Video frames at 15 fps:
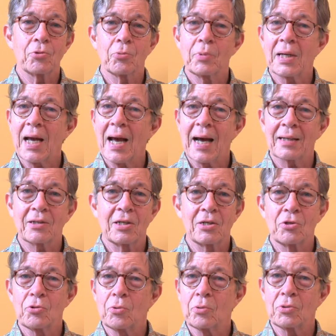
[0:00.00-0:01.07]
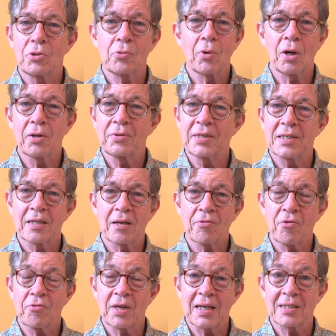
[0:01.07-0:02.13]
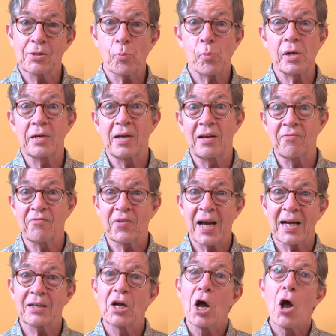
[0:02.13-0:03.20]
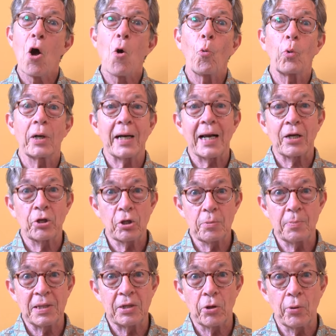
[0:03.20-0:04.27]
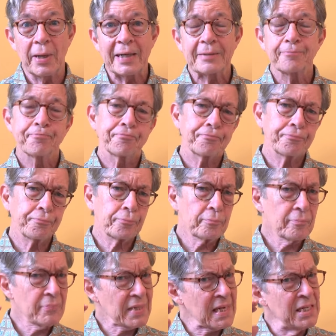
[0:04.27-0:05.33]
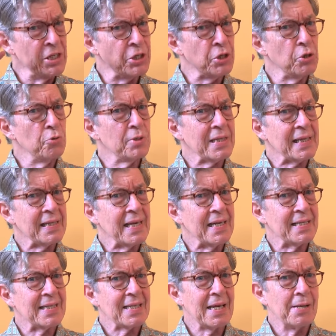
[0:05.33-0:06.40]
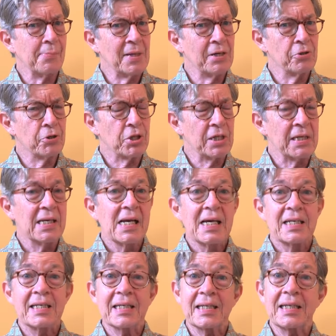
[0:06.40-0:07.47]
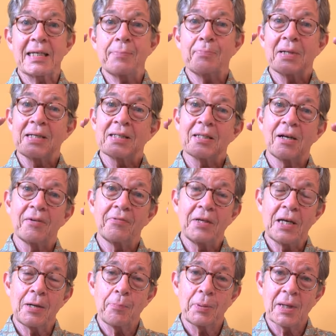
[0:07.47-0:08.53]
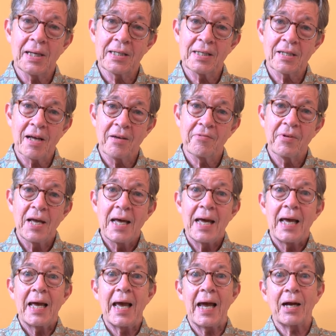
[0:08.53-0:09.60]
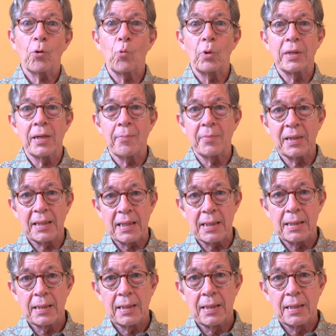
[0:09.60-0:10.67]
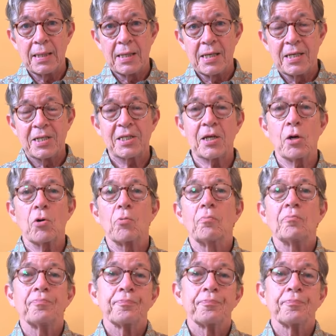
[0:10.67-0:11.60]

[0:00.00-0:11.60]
to react and to do all these other things when, in fact, what I could be doing is using that same energy to keep myself in a place of equanimity. So,